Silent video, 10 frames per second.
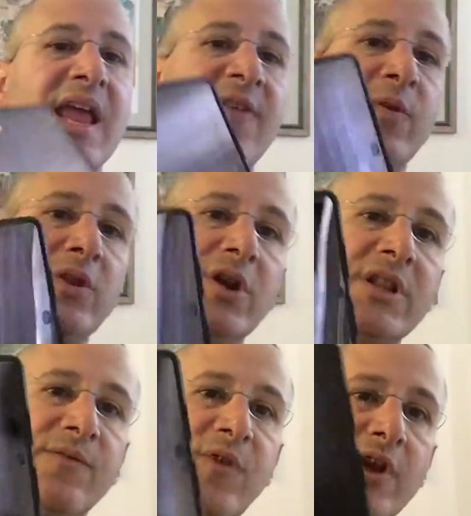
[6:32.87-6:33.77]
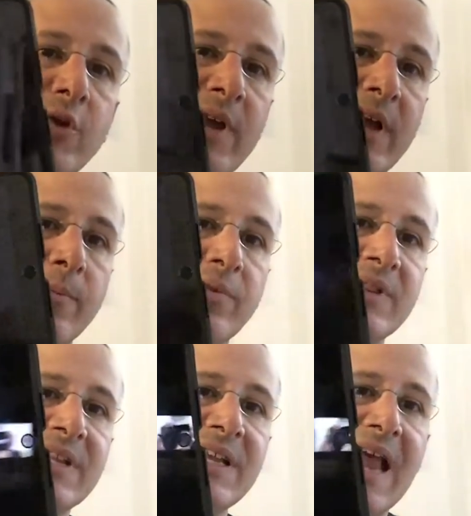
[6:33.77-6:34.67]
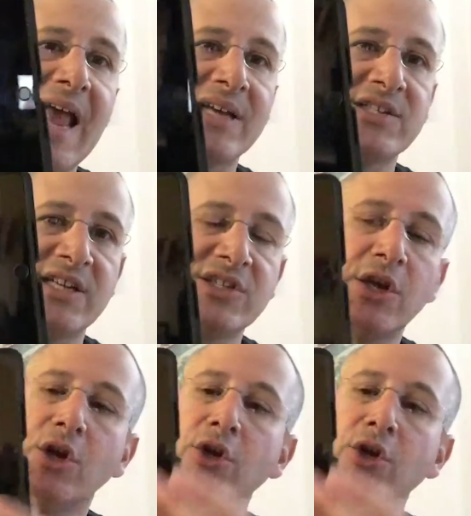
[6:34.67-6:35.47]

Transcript: If we look at the front, you get complete access